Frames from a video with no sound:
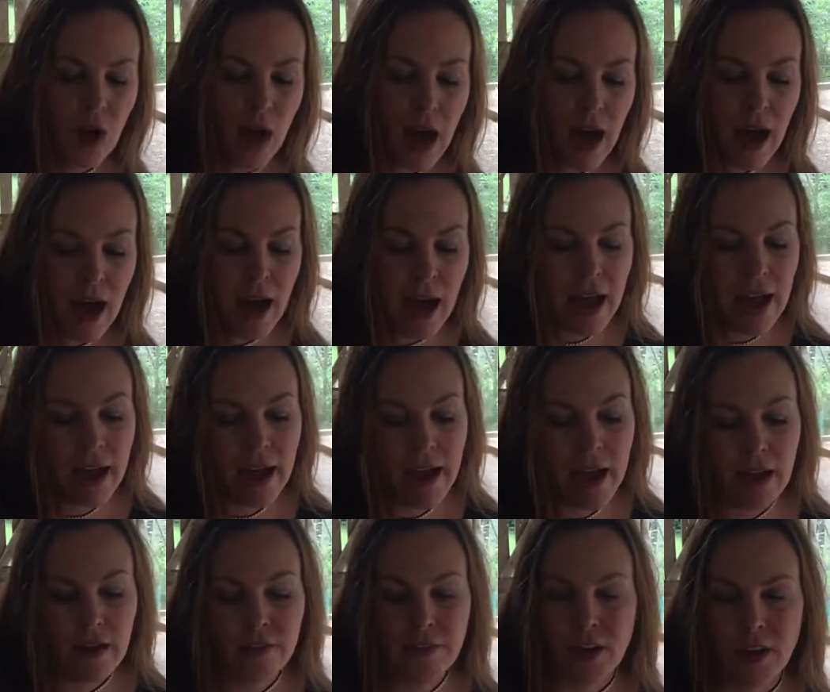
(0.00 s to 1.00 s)
I
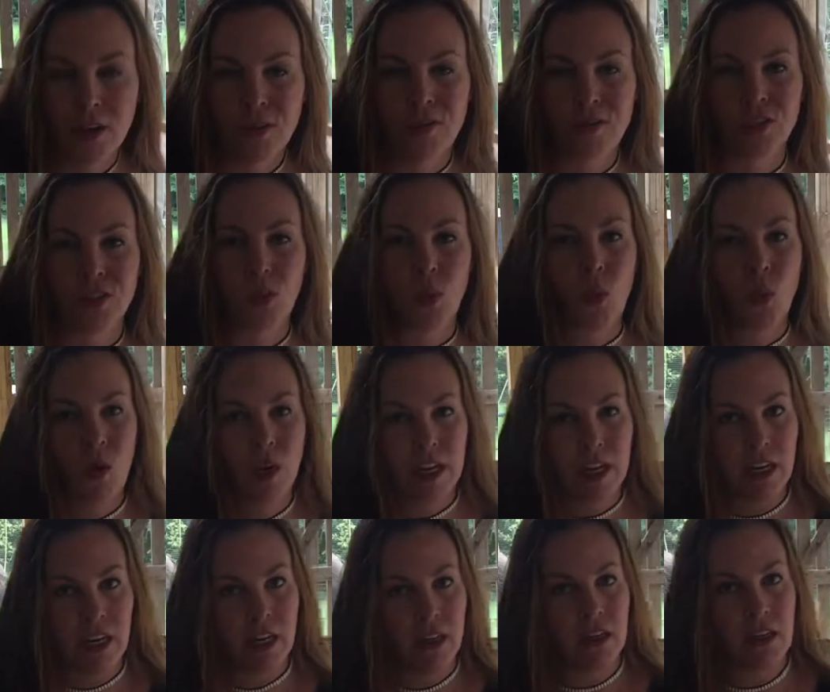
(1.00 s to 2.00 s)
have over
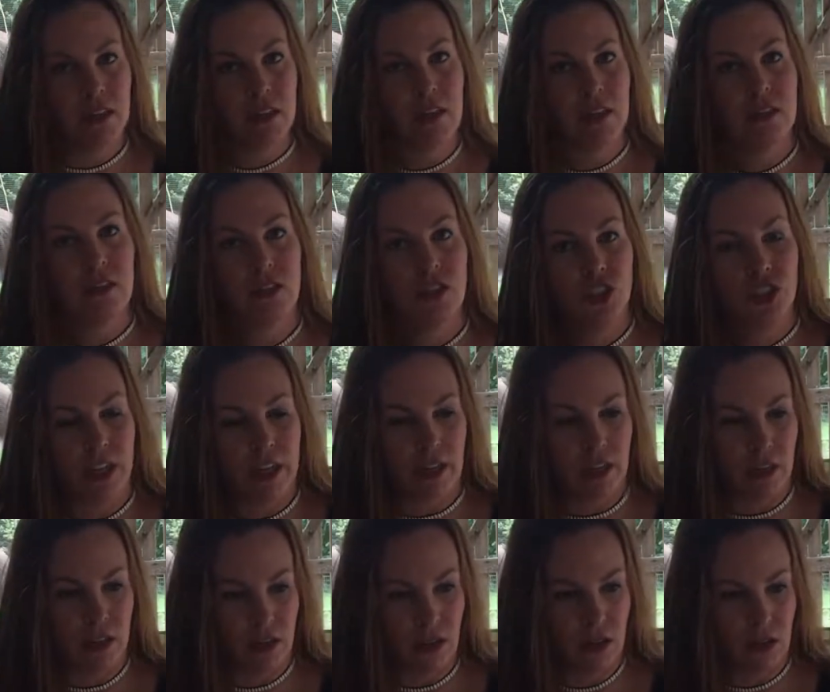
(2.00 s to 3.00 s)
20
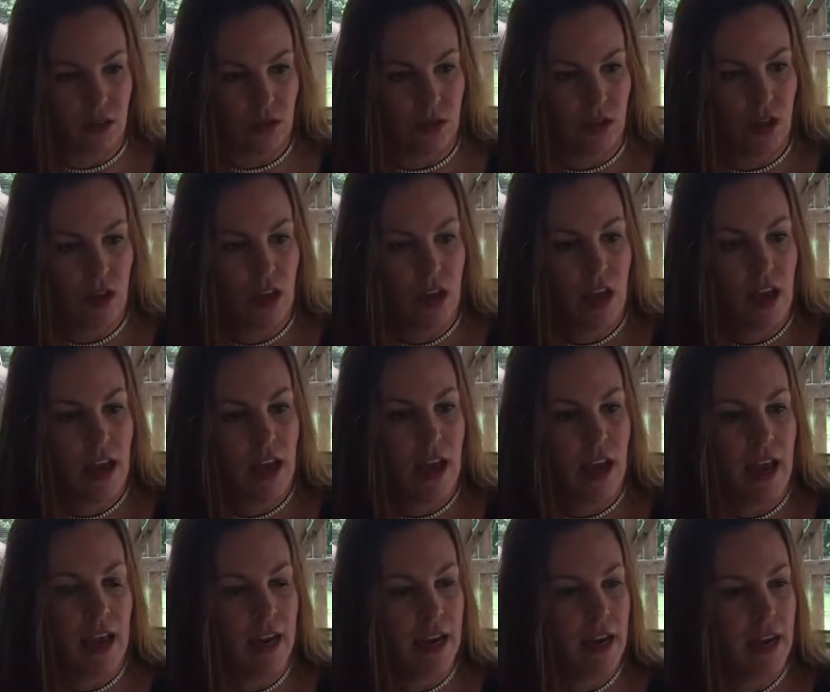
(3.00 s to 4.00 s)
chickens,
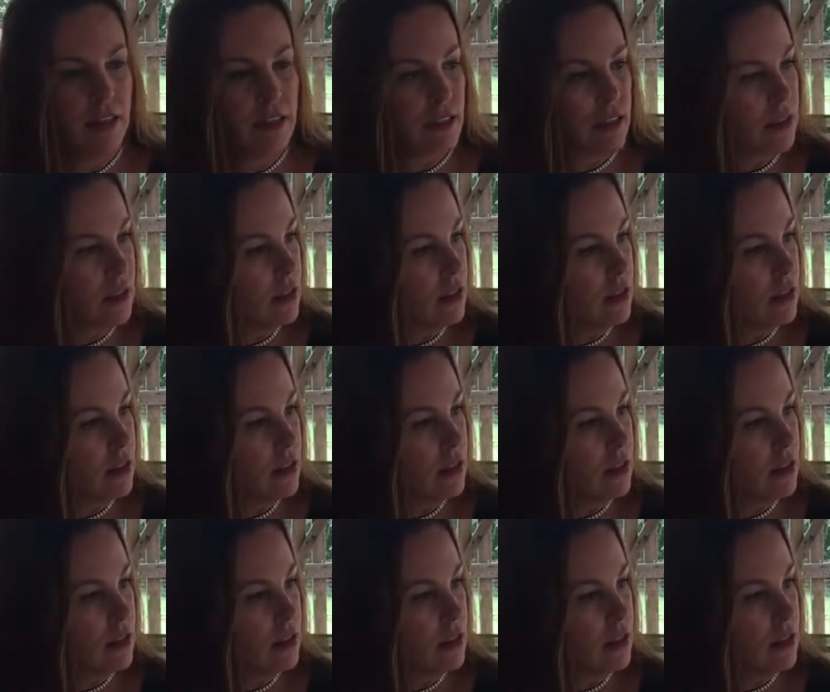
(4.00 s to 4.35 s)
and